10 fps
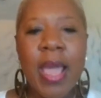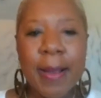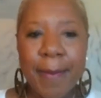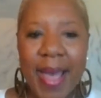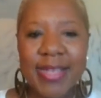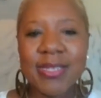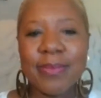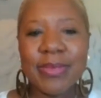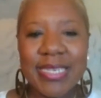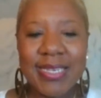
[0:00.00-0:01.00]

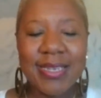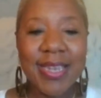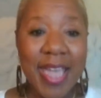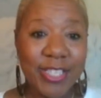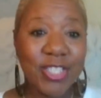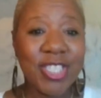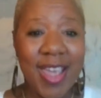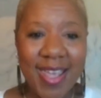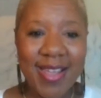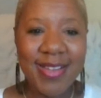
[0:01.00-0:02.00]
possibly can
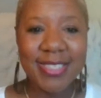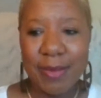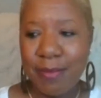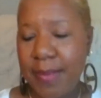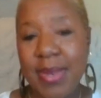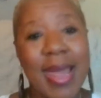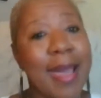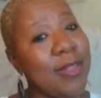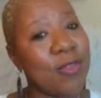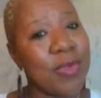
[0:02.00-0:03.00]
change and maybe not
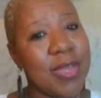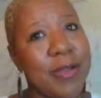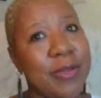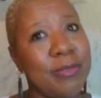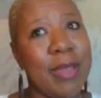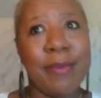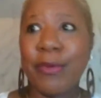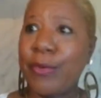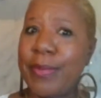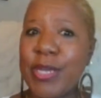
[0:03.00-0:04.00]
be 3 years. Maybe
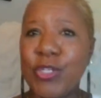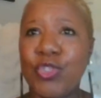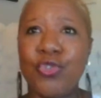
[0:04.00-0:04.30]
it'll be